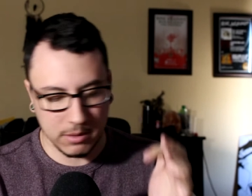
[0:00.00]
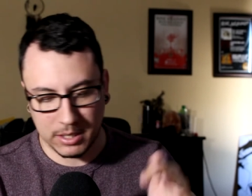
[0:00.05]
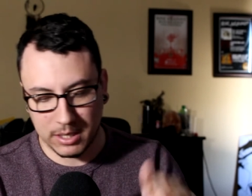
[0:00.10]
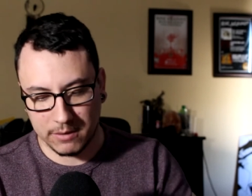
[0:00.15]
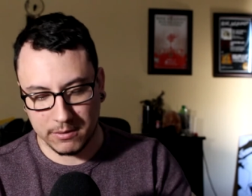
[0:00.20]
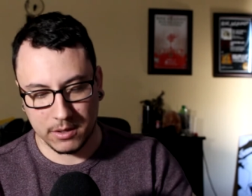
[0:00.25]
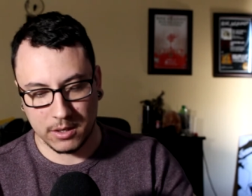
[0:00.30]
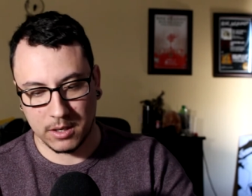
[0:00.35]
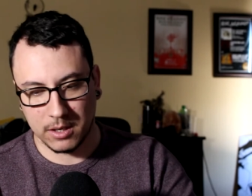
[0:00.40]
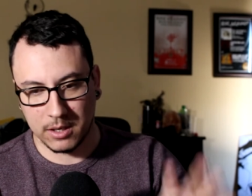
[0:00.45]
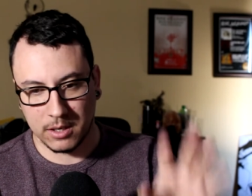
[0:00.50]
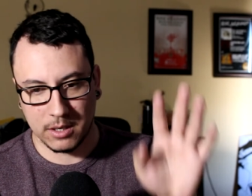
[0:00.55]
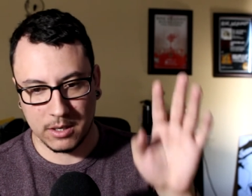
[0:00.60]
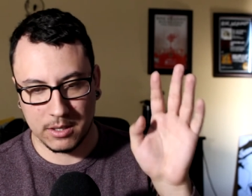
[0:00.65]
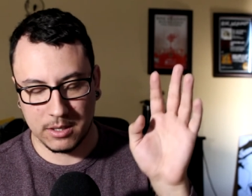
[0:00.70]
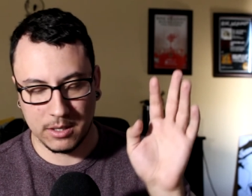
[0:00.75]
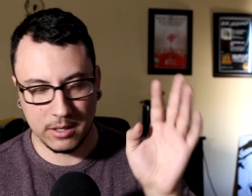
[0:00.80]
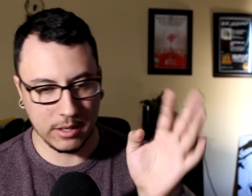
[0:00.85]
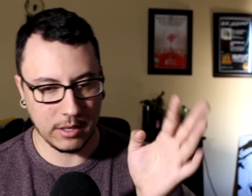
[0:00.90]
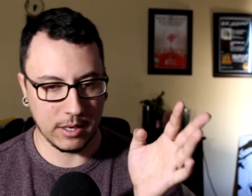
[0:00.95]
whatever.
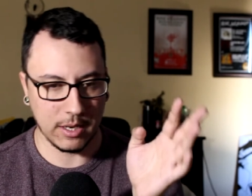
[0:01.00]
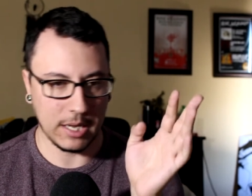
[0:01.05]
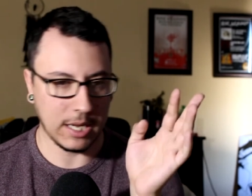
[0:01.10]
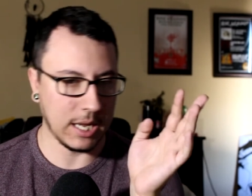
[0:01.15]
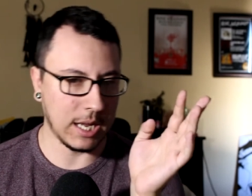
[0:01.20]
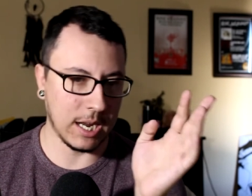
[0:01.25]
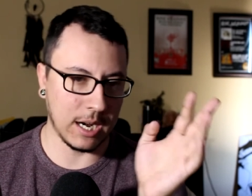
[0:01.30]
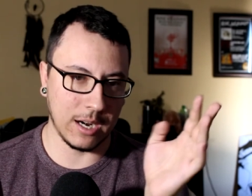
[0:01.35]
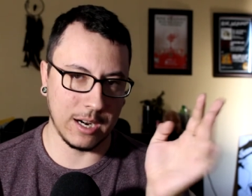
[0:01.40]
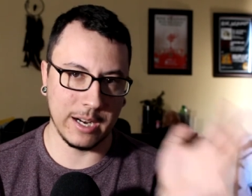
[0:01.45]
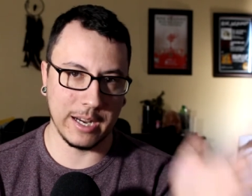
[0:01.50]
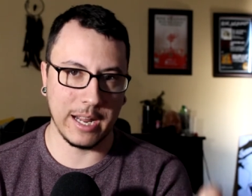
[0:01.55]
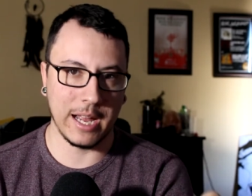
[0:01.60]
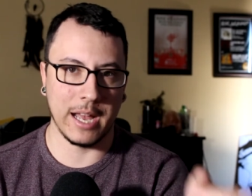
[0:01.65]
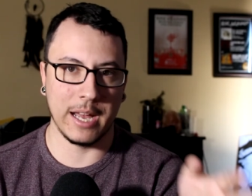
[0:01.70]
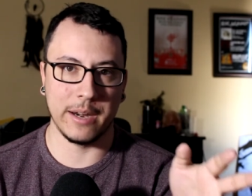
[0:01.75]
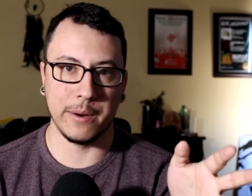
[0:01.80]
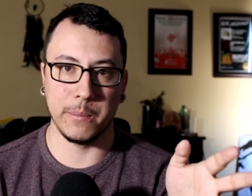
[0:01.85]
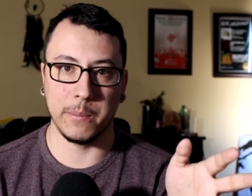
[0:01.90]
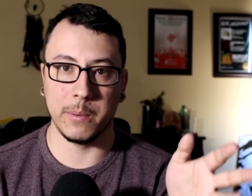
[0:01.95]
I already
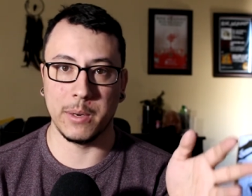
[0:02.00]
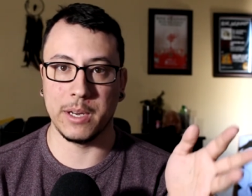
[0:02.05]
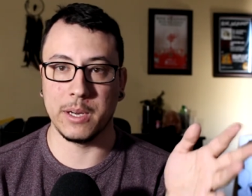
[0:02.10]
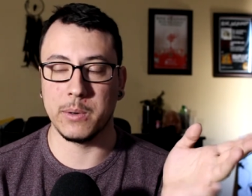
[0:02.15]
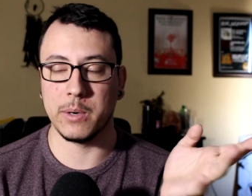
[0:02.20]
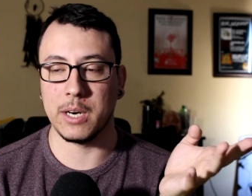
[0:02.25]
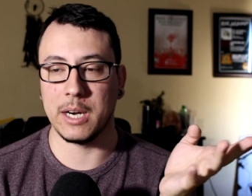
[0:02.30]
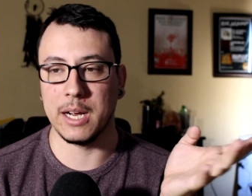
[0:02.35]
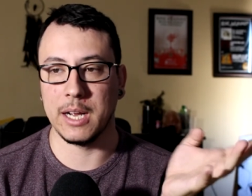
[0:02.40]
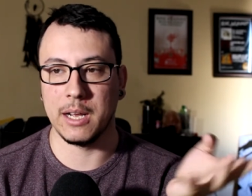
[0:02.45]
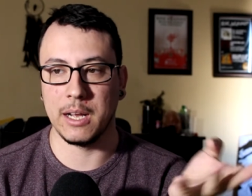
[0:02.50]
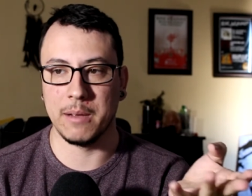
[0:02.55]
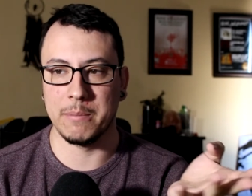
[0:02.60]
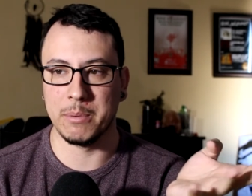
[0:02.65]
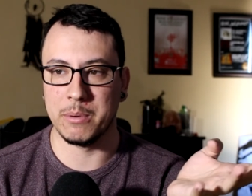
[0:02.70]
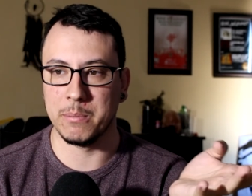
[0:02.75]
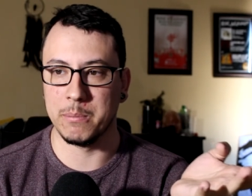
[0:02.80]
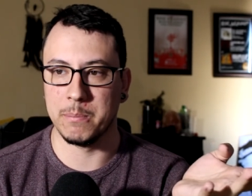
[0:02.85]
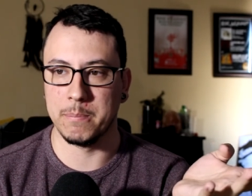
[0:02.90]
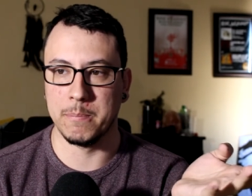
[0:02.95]
had a week where I, have
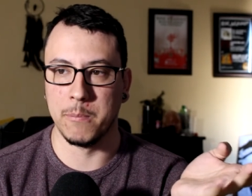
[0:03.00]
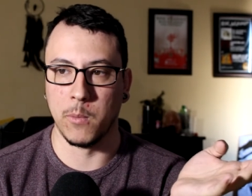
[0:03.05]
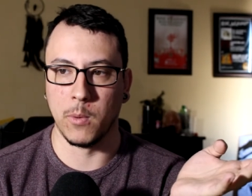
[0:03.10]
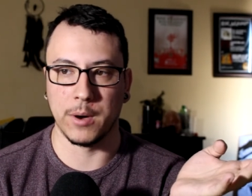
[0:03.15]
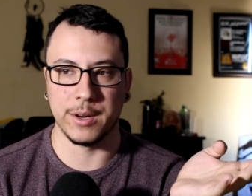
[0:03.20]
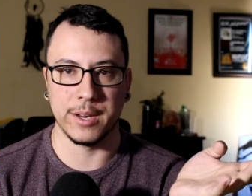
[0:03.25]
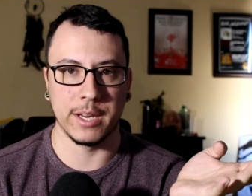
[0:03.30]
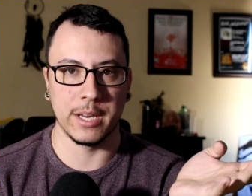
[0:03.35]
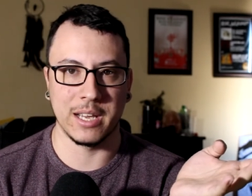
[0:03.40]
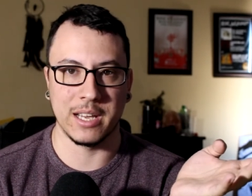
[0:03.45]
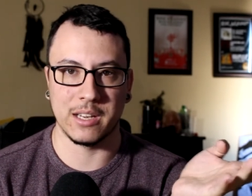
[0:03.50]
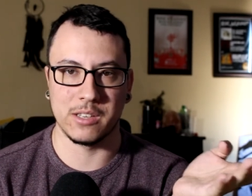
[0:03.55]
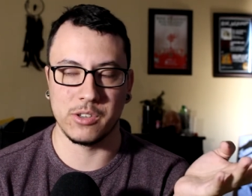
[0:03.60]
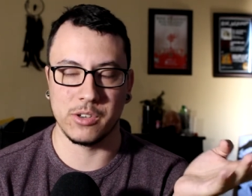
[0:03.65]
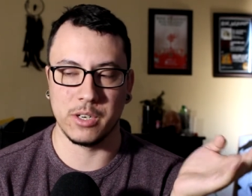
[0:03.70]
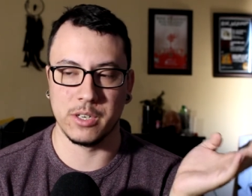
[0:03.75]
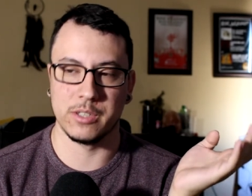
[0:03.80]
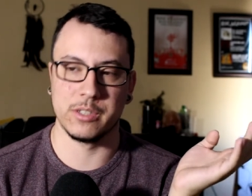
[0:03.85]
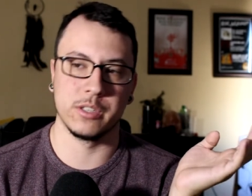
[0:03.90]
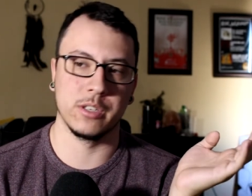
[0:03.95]
been working
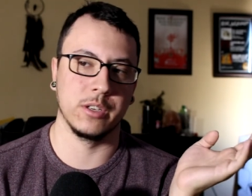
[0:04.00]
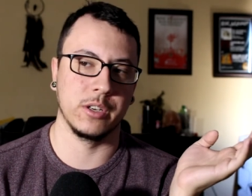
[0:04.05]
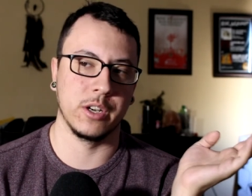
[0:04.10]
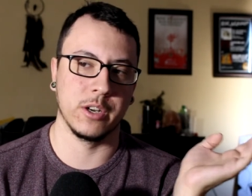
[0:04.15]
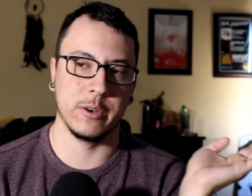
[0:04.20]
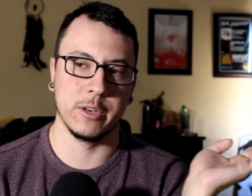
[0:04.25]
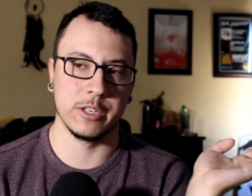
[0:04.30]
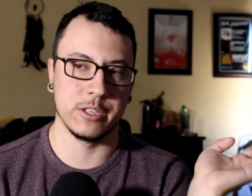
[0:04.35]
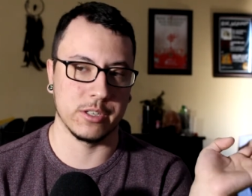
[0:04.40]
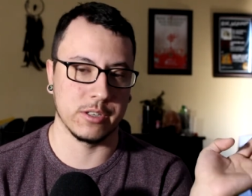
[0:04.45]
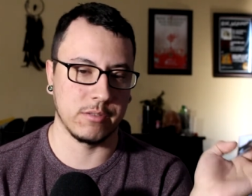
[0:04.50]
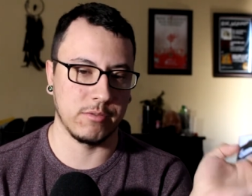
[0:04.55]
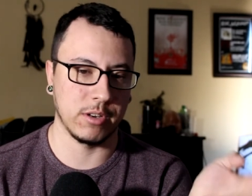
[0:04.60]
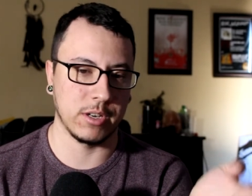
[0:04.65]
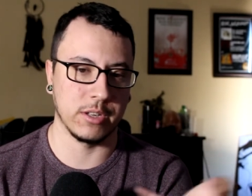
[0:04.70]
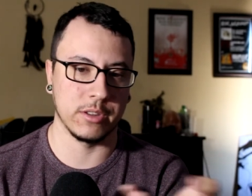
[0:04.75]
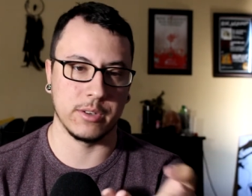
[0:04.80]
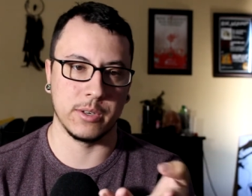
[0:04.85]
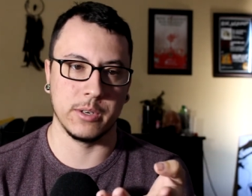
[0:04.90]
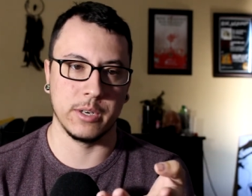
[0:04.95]
extra, so you know what? Just
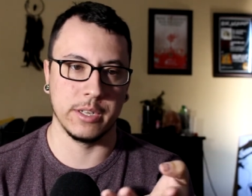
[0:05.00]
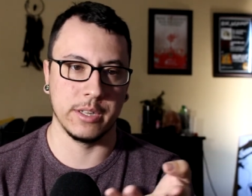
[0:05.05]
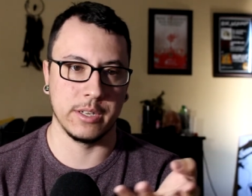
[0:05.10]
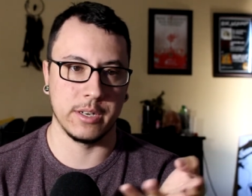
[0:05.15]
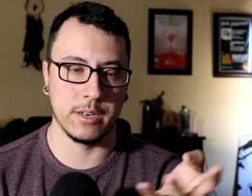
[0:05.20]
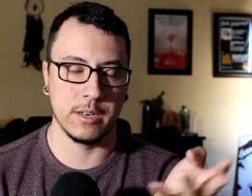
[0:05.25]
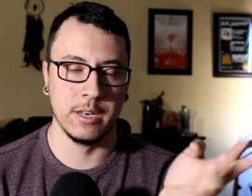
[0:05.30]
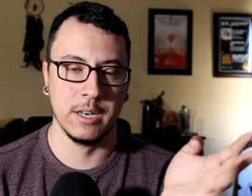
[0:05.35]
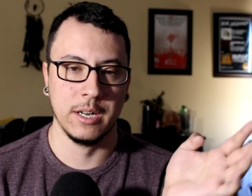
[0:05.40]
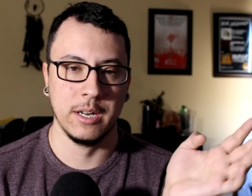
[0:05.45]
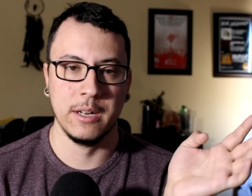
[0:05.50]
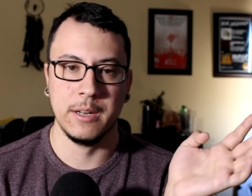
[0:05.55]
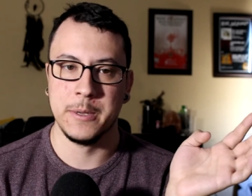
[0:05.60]
fucking throw it in there.